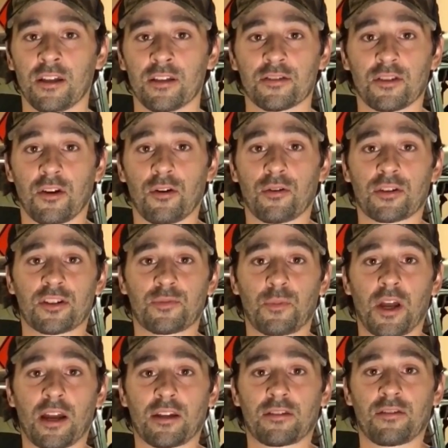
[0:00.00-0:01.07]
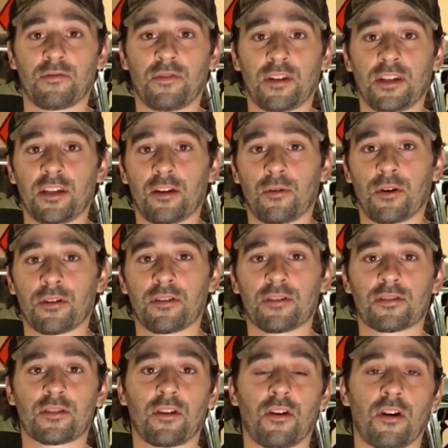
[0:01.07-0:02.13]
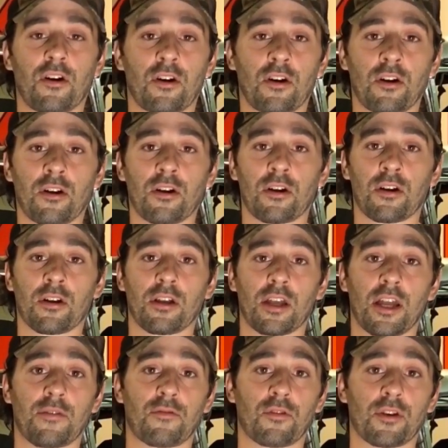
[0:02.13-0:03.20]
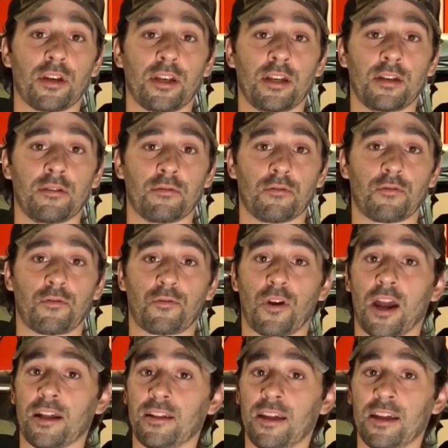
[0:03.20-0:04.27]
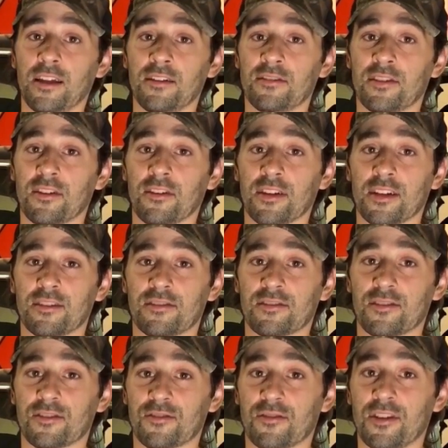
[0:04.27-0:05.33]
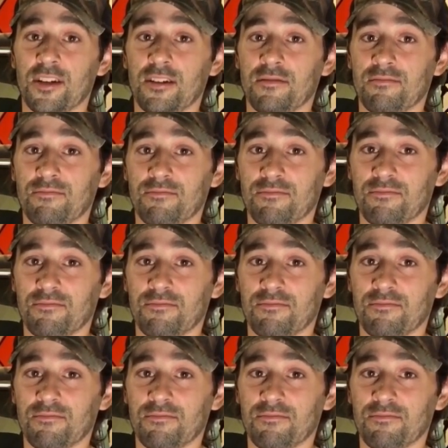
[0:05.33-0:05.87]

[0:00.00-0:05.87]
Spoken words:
So expect a video on this car every Friday till it hits the street.